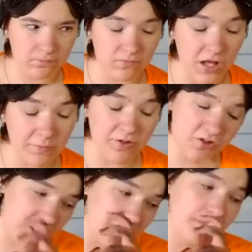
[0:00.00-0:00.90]
That one's
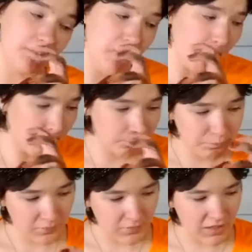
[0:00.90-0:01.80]
good.
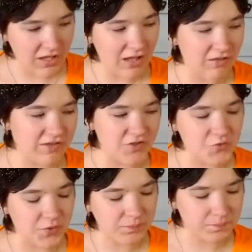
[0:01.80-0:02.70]
I kind of like
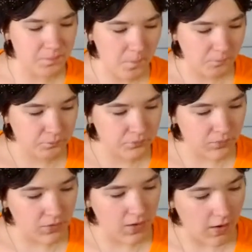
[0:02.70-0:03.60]
this one.
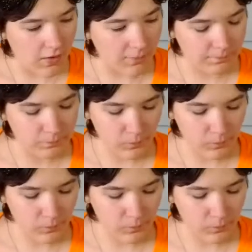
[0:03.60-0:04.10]
Um,